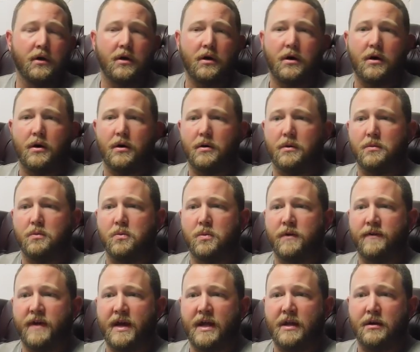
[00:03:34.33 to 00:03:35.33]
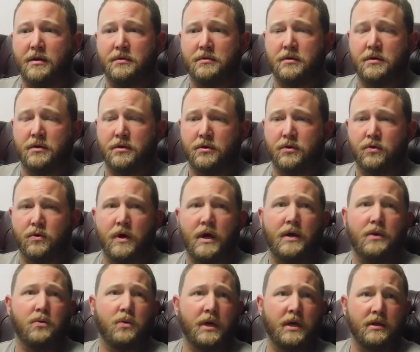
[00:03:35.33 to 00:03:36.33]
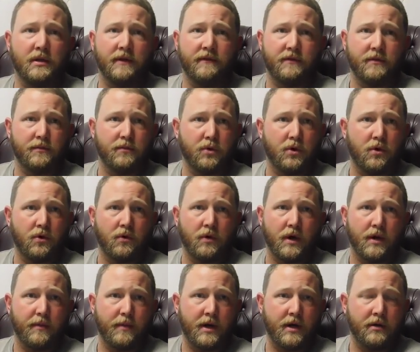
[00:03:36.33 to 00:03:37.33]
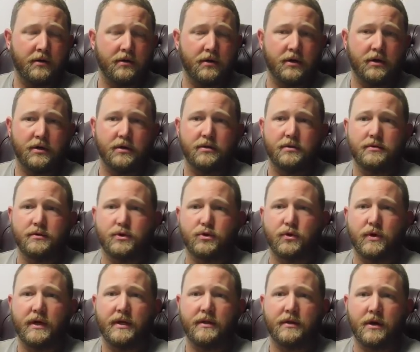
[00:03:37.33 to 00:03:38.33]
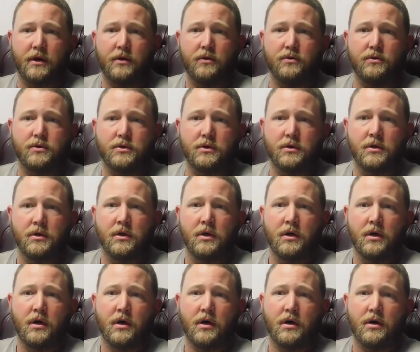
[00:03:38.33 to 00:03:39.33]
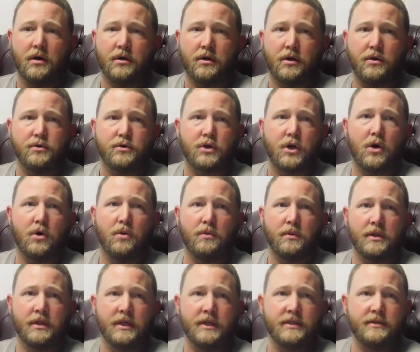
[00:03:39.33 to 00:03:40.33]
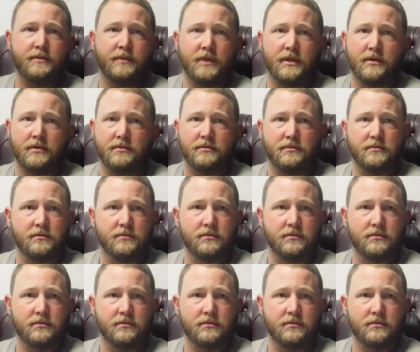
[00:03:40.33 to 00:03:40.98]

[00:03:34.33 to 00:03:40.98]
Um, we've had a, a, great weightlifting program. Our uh, strength coach, uh, Coach Coleman, he's been